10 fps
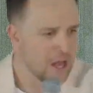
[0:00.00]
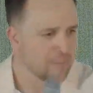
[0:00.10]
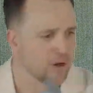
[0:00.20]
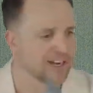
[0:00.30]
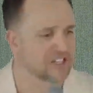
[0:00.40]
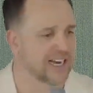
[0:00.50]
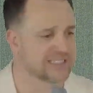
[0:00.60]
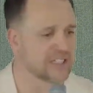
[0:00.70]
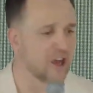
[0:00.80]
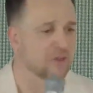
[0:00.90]
Putting
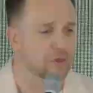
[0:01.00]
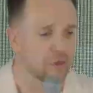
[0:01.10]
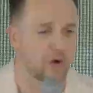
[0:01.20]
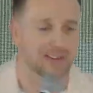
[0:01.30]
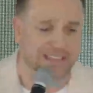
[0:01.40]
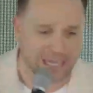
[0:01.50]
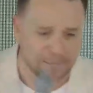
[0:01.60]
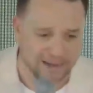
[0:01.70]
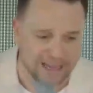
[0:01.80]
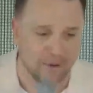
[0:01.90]
Jesus on the throne and
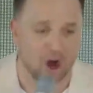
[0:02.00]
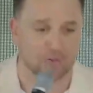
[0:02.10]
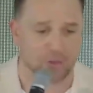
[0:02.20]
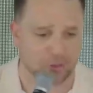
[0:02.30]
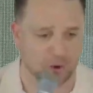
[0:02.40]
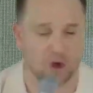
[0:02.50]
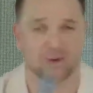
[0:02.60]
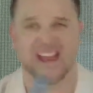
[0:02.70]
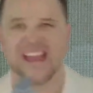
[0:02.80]
keeping him on the throne